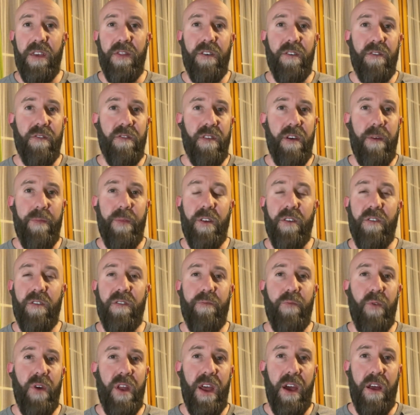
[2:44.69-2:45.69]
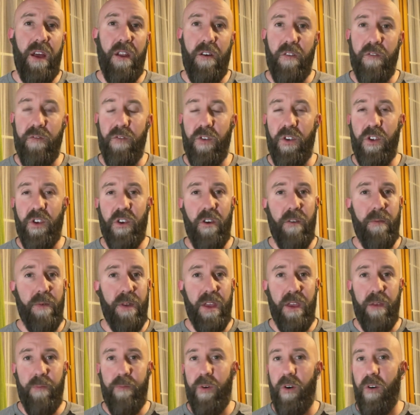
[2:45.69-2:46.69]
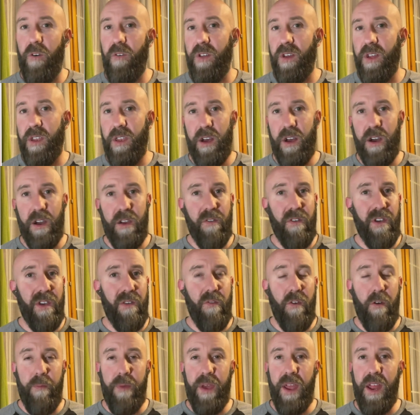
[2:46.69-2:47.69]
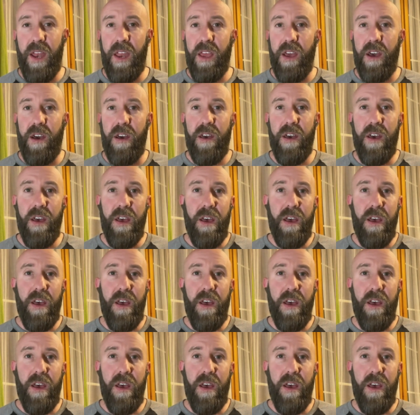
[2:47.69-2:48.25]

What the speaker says: There's some that are spread out all over Germany, Poland, Hungary, Romania,